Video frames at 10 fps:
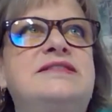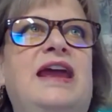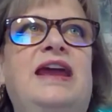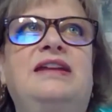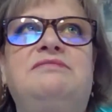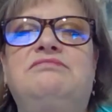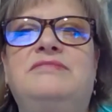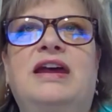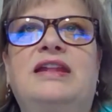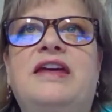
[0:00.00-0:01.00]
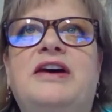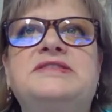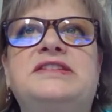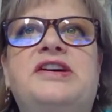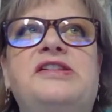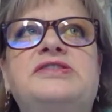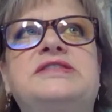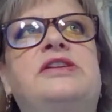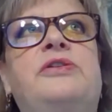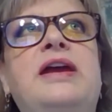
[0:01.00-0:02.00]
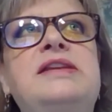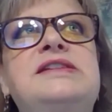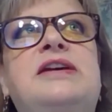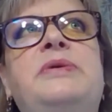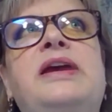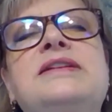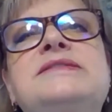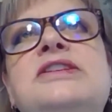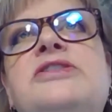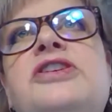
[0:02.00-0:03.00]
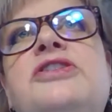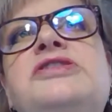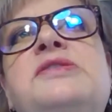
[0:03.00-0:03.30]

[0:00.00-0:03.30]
$8,000, $9,000 in grant aid. We consider you to